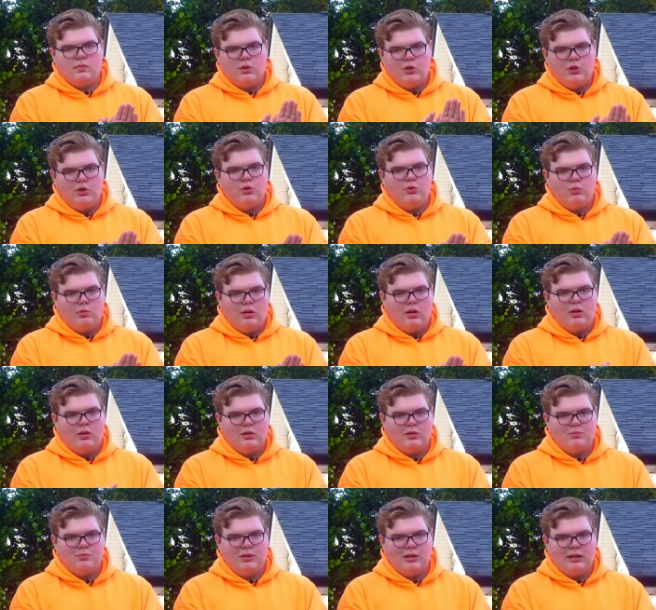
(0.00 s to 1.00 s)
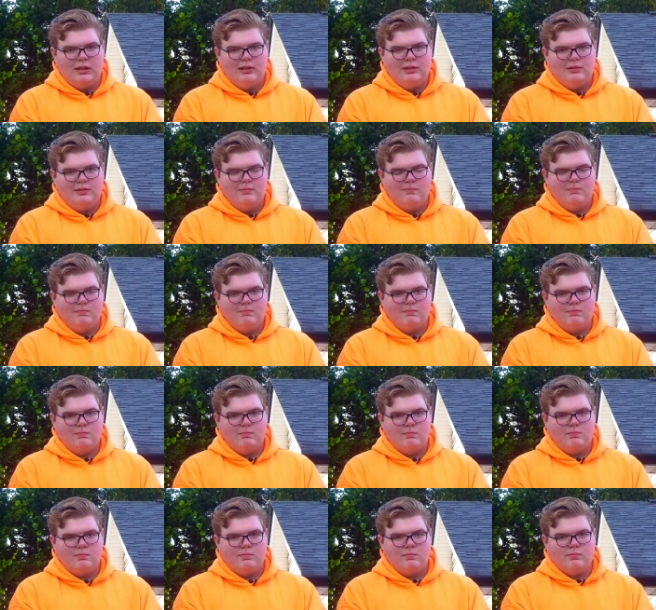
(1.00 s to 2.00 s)
you were on his mind
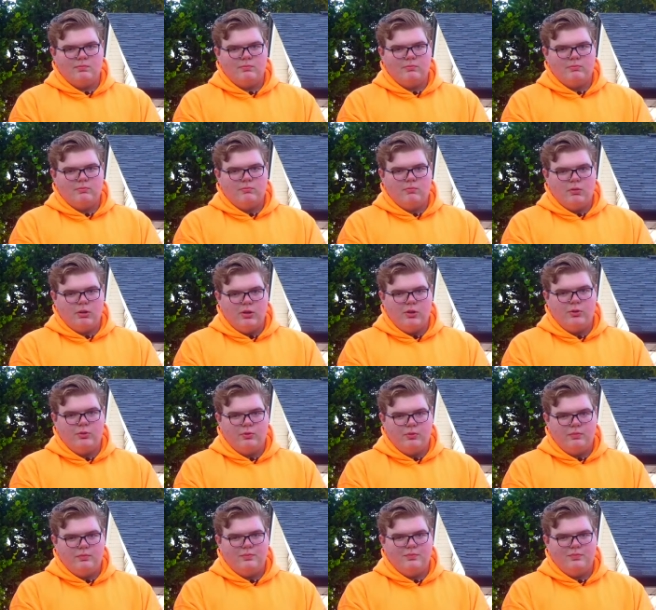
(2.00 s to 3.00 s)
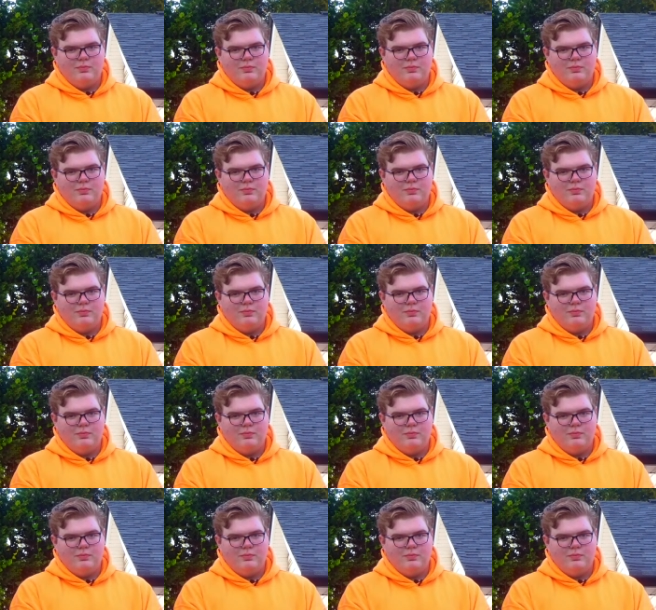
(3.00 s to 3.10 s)
you